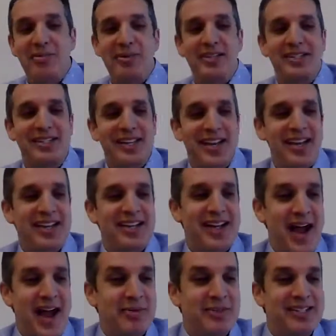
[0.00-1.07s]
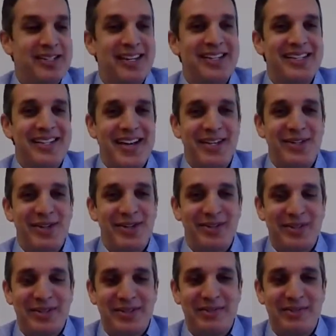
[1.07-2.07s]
would say stay tuned,